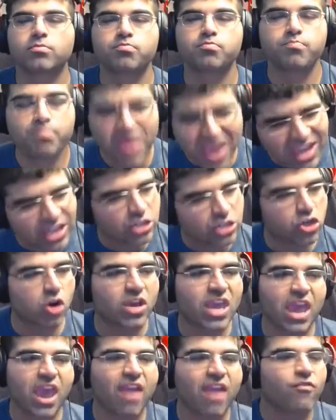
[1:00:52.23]
Bitch.
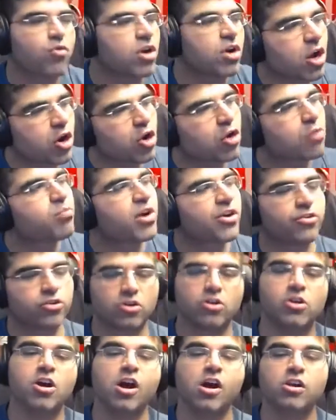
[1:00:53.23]
Okay, everyone on her
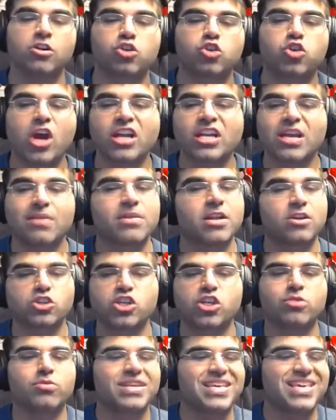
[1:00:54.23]
brother. Try and take me down.
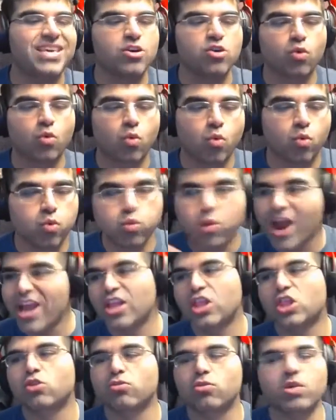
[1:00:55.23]
She would heal
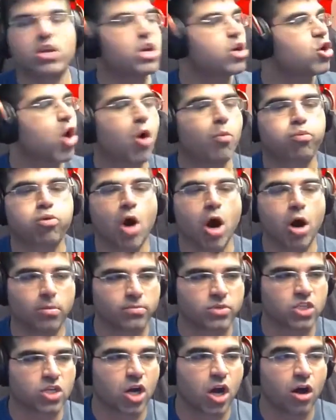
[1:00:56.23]
right through it, no
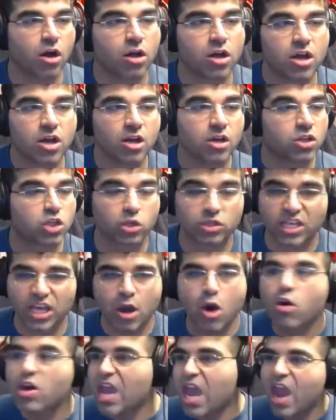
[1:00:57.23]
problems at all. So it's
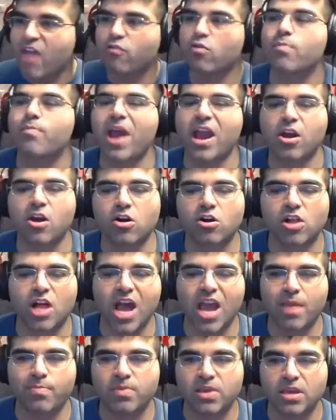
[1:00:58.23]
like, okay, everyone back on
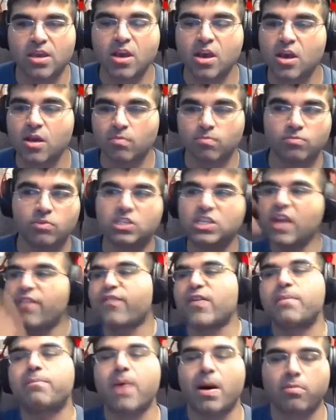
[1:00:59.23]
Calliope.
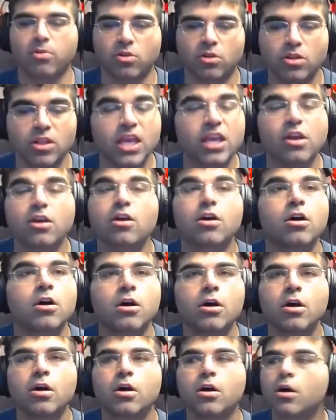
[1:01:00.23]
Different bubble. Like,
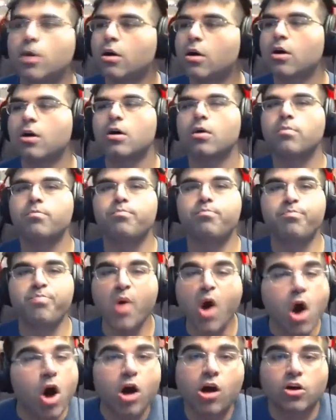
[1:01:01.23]

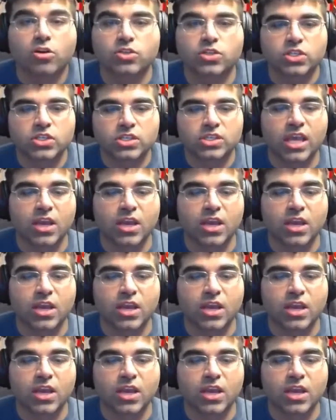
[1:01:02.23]
balls.